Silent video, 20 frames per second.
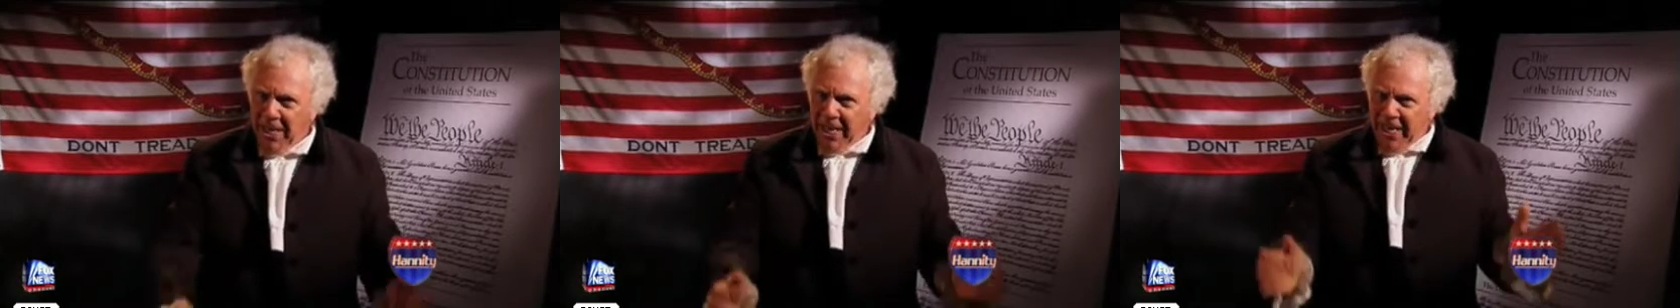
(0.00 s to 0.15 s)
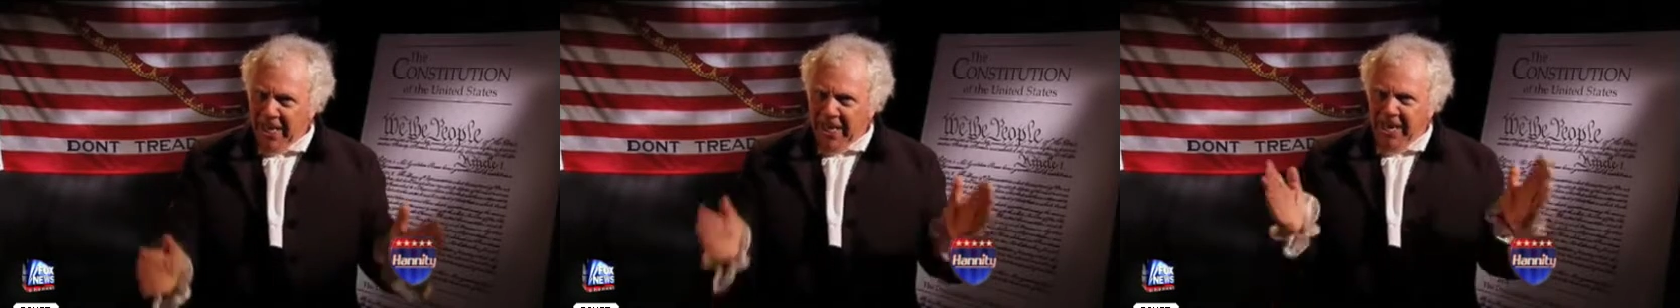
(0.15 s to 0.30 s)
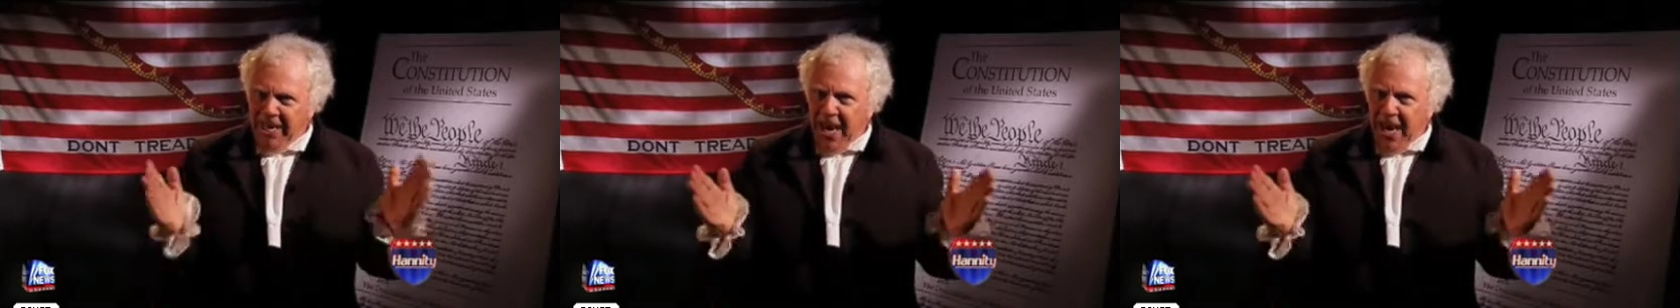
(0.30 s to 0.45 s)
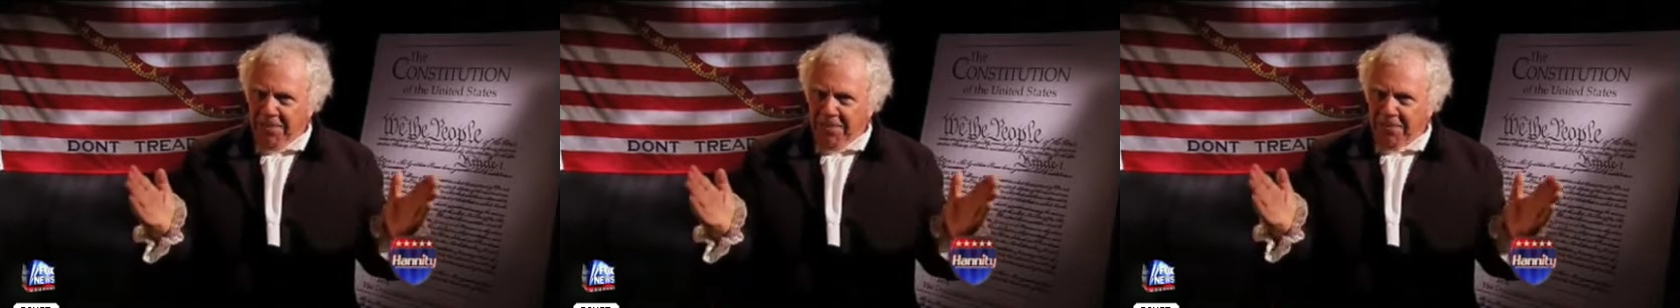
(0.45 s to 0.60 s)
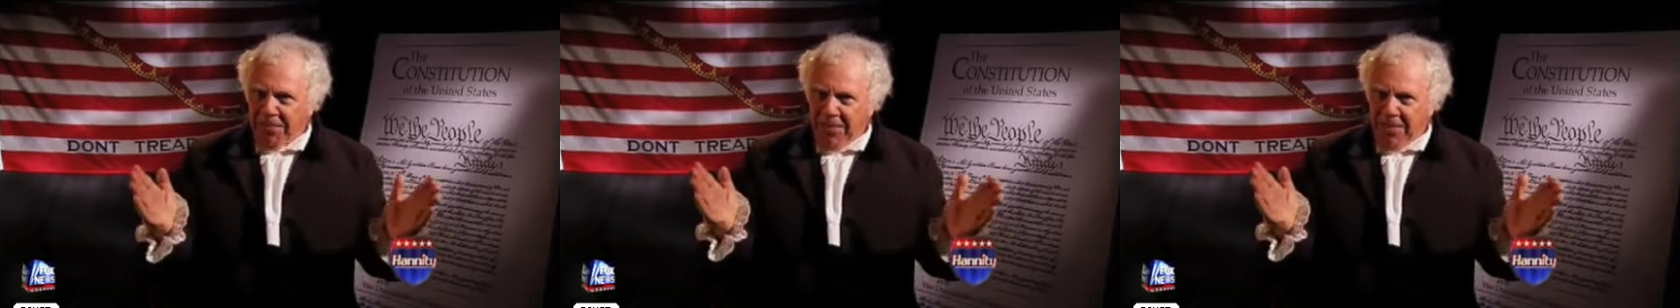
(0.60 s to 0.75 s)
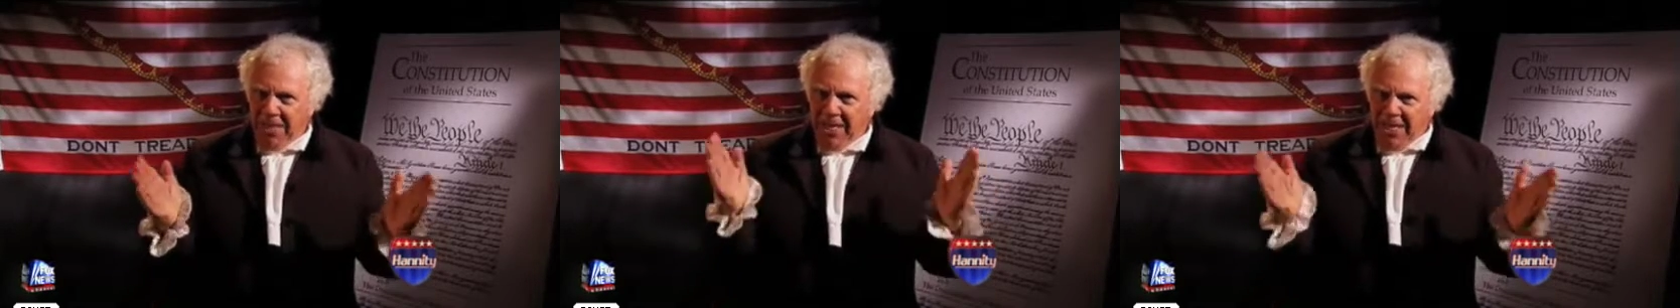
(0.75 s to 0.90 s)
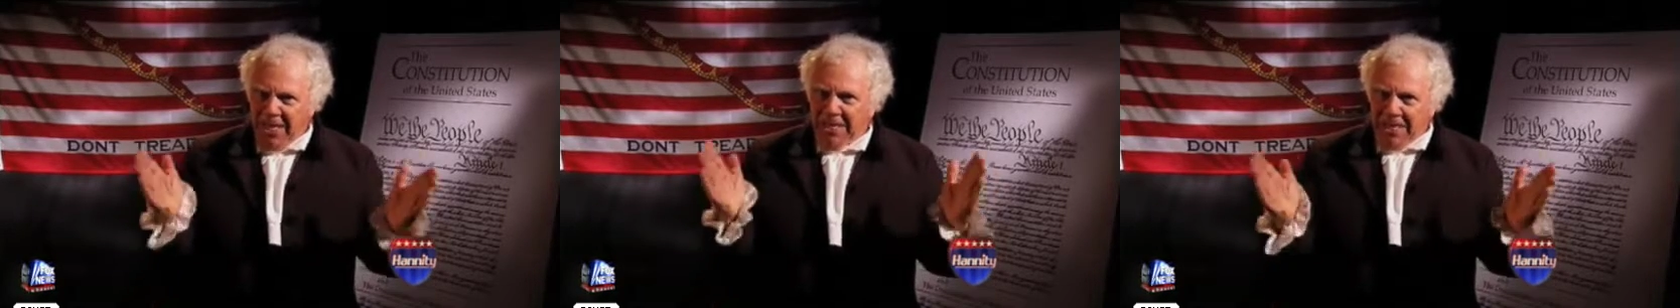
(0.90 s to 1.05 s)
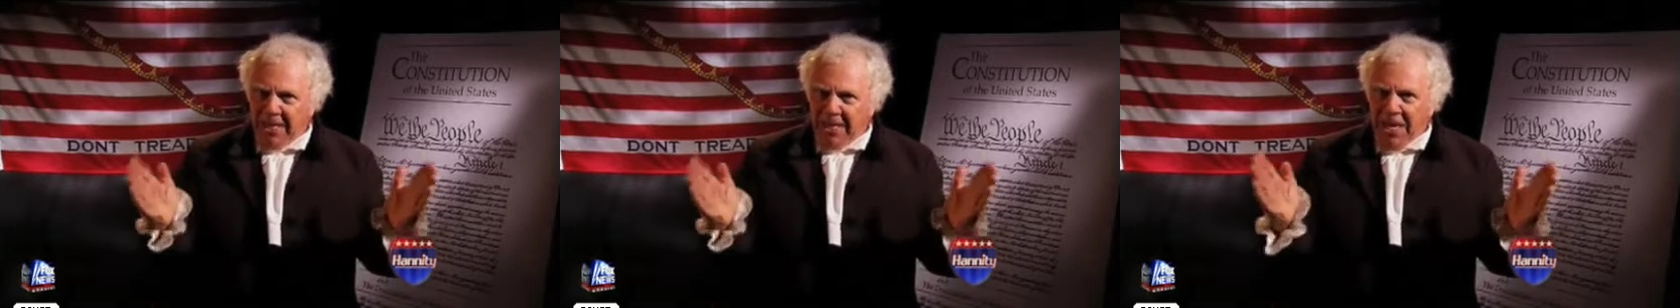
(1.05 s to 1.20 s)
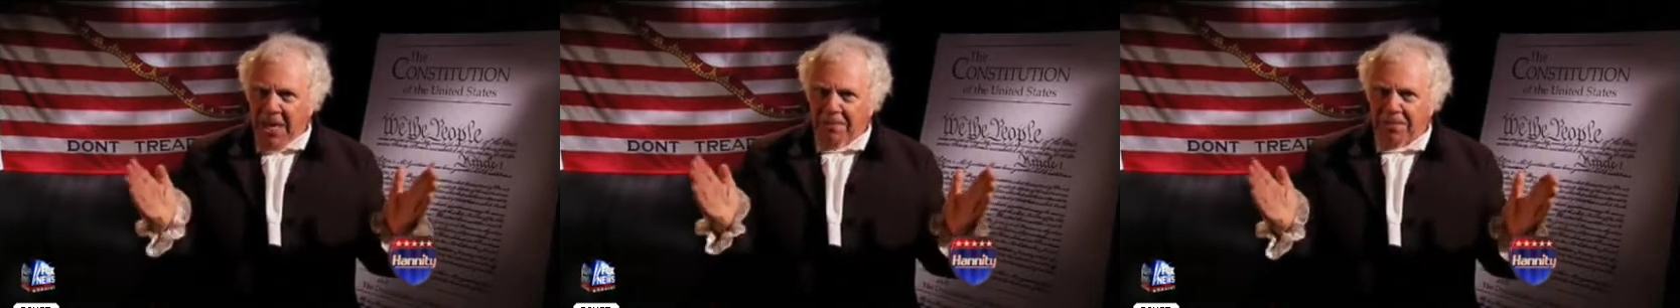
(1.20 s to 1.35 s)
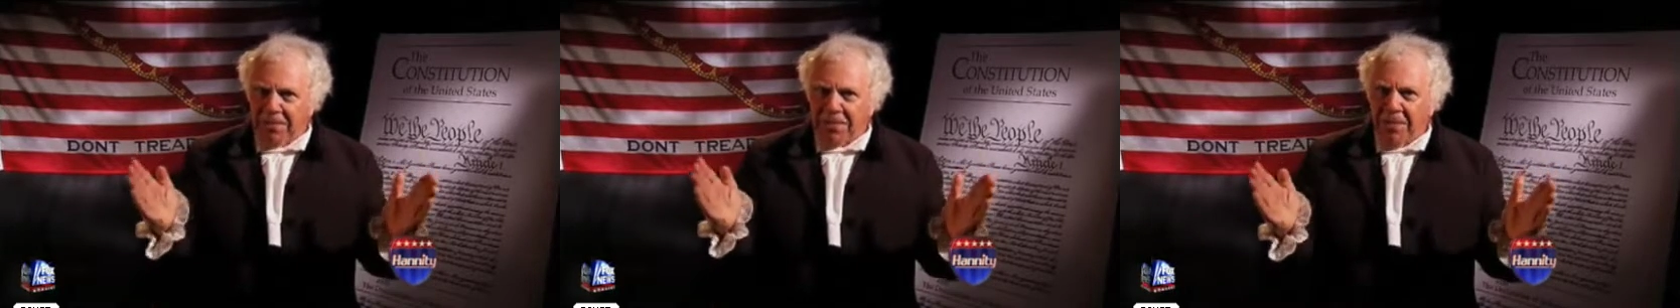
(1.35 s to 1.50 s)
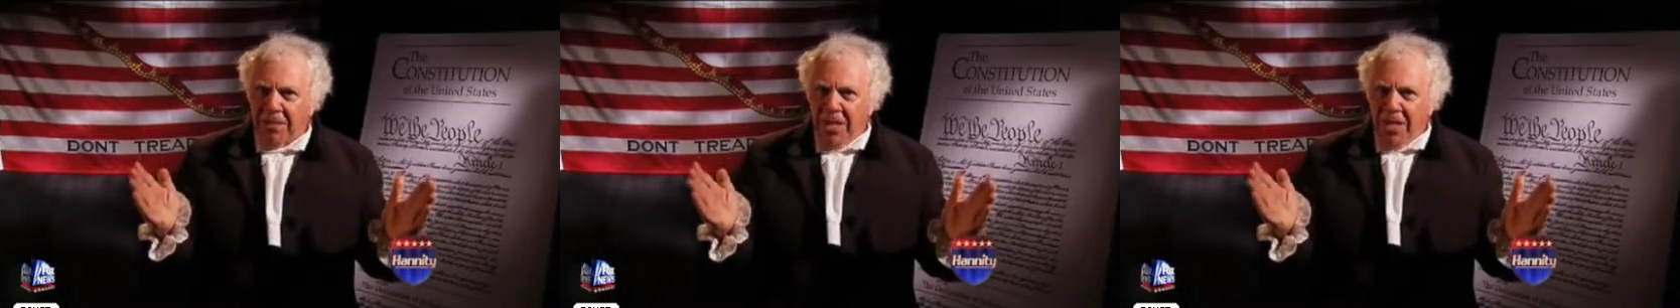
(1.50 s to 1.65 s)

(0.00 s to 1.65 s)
enough is enough.